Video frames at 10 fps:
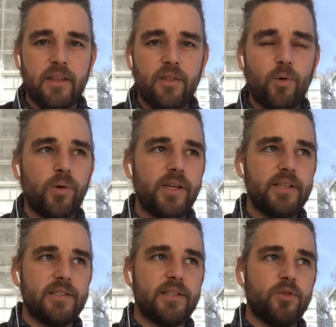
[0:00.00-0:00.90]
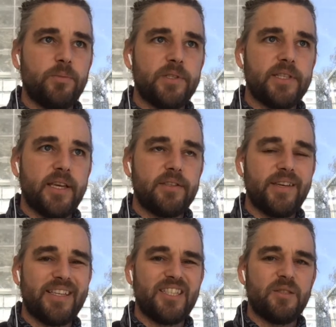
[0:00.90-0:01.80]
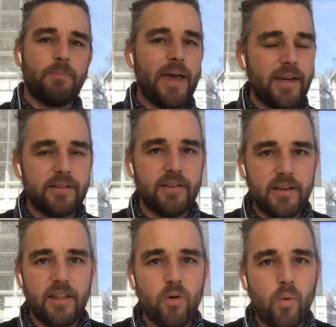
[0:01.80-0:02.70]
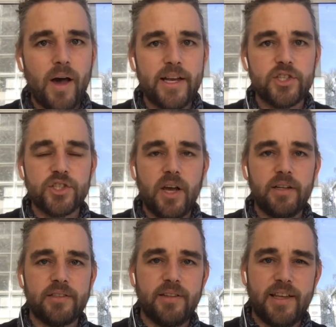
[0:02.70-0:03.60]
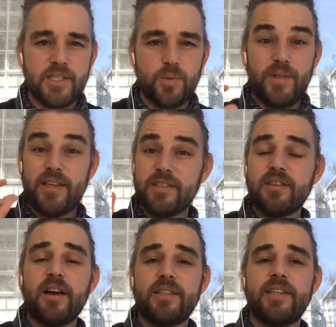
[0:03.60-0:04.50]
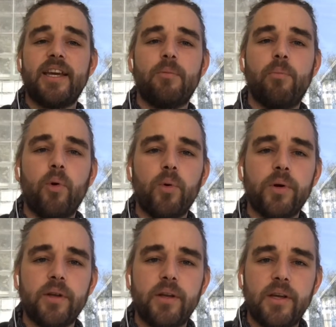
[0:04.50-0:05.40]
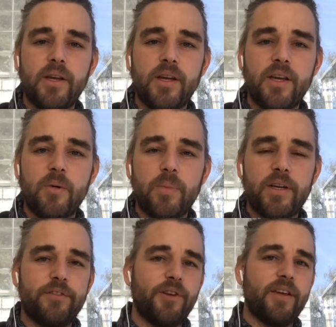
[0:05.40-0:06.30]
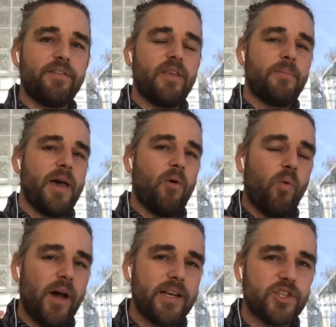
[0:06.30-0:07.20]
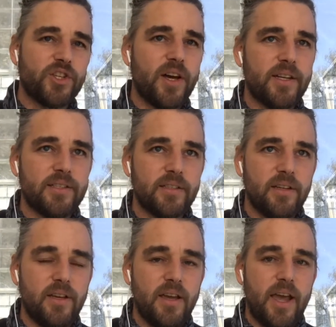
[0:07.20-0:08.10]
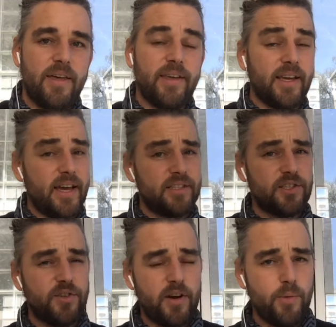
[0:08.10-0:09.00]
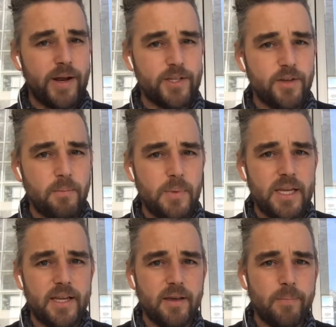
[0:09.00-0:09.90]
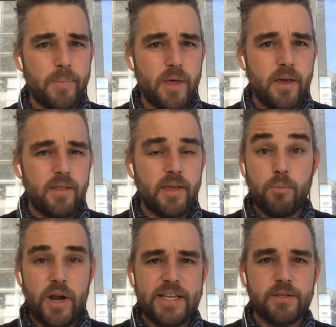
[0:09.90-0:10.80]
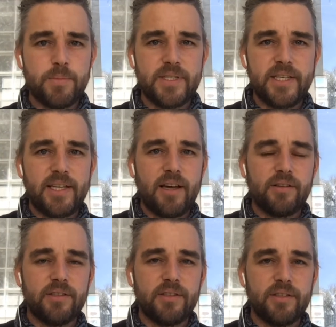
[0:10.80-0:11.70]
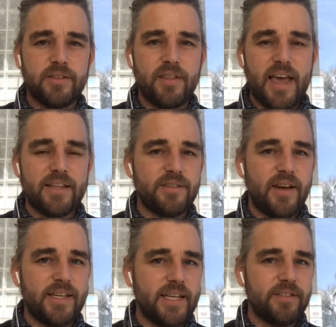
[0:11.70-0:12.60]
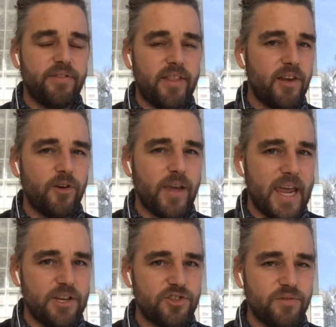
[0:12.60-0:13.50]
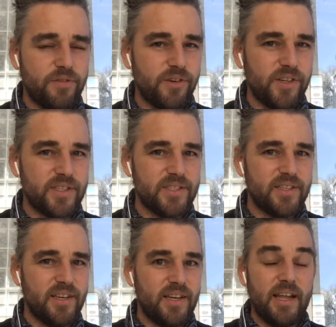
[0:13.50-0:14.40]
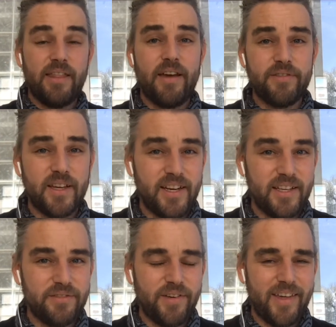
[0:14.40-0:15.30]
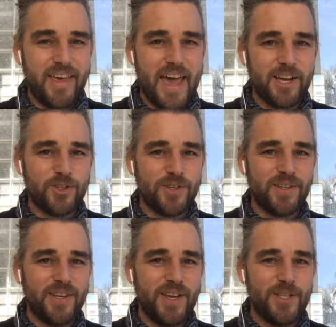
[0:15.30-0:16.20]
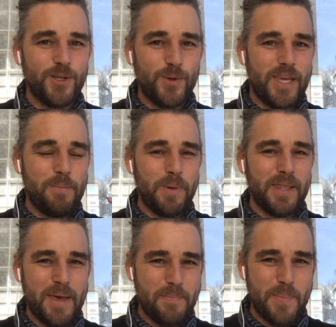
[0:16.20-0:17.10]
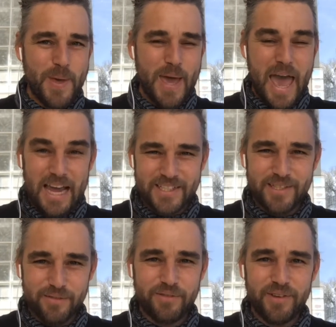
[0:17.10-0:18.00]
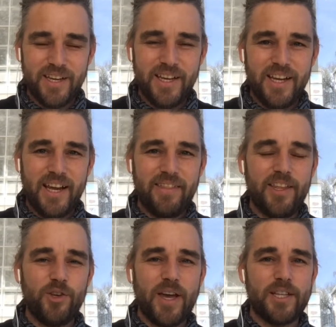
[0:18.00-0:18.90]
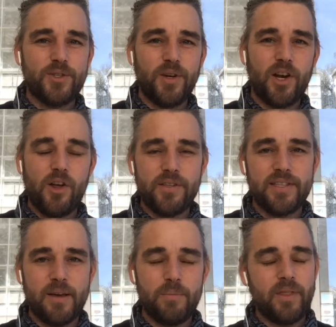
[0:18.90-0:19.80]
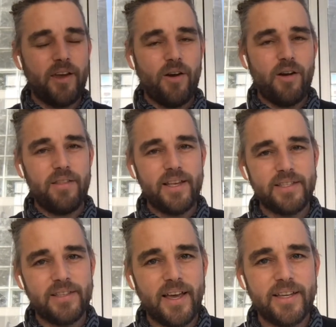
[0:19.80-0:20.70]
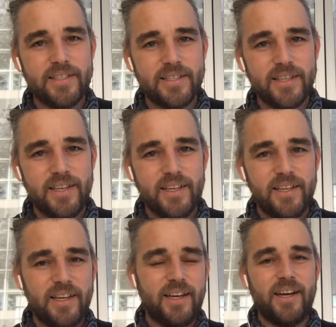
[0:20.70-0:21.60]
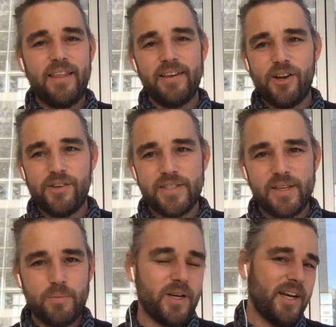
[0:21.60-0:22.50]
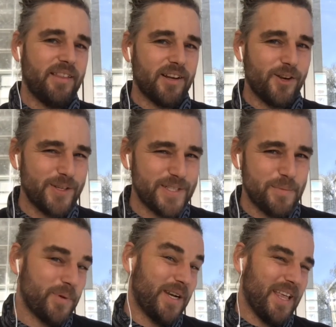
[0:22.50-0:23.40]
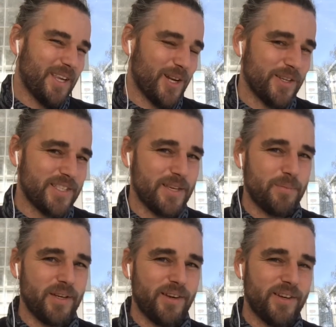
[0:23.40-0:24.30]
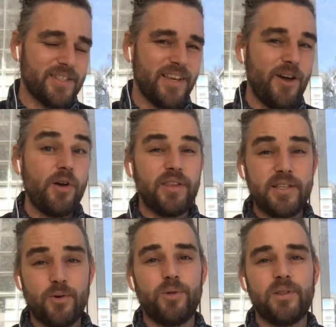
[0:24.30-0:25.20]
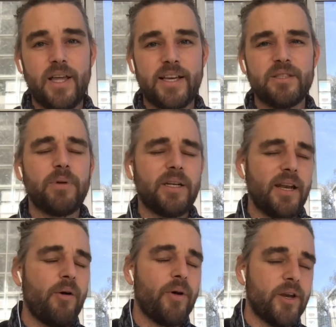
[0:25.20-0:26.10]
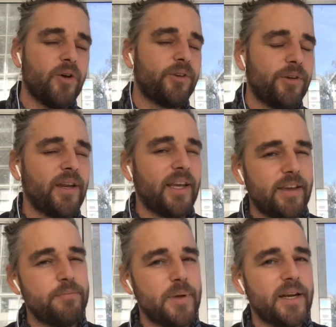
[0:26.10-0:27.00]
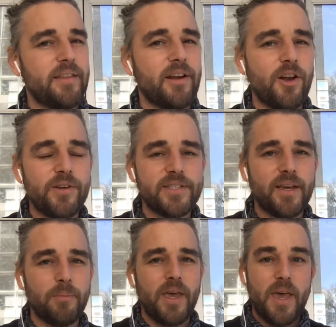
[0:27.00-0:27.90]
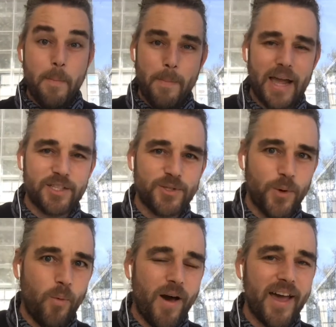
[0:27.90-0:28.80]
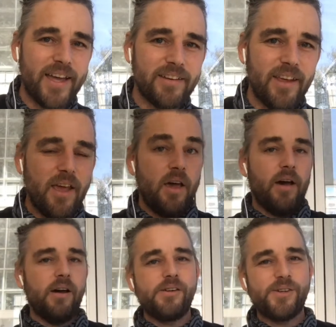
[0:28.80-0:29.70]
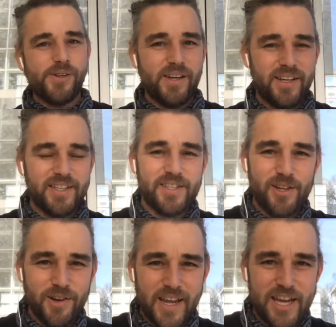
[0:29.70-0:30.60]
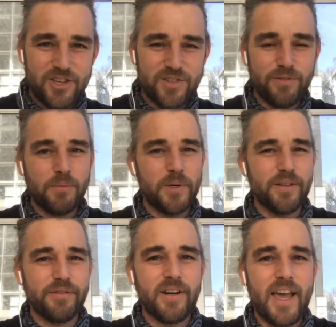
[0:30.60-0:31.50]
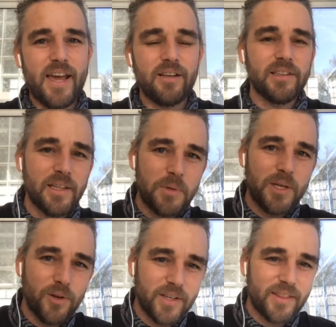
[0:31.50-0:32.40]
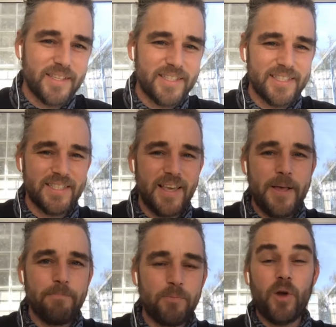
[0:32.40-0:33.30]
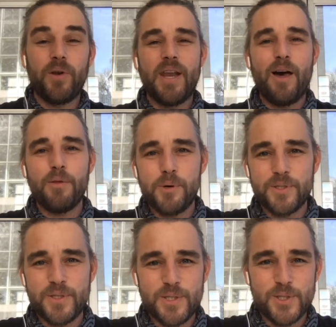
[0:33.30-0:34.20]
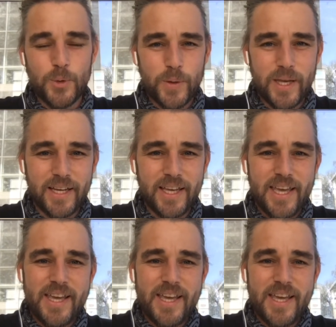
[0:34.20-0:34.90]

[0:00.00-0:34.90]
The audience is almost going to expect another wide shot, and that's when they start to get bored. But if you give them that wide shot and then cut straight away to a medium, their brain's busy now. So they had to identify the location first. Now they have to identify the action. So you're keeping them active. And then you cut to a close-up and they go, oh, that's nice. And another close-up and another close-up and another close-up. And it goes, oh, these are all nice, but now I know you're going to give me another close-up. Back to a wide. Oh, it's the location from a different angle. Let me look at this. Oh, now the person's talking.